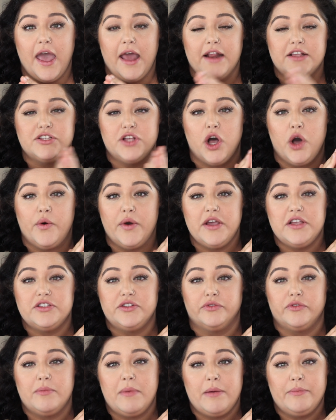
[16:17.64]
and as
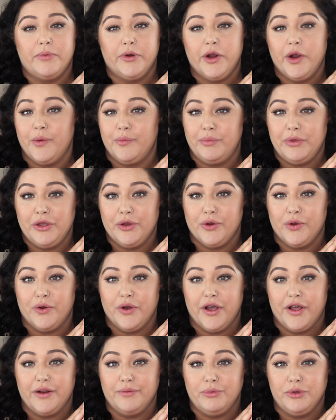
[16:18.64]
always, remember, be your own
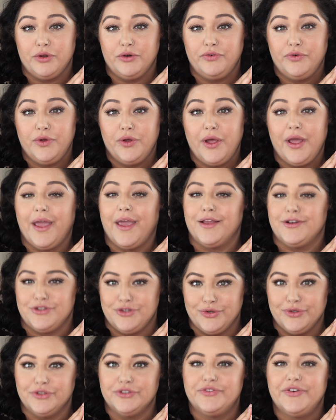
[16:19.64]
kind of beautiful.
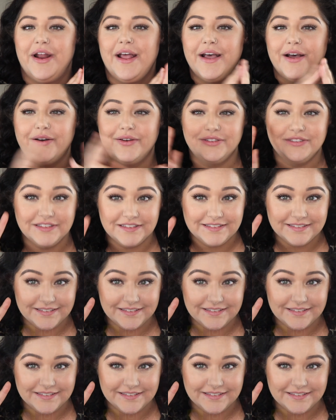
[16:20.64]
Toodles for now.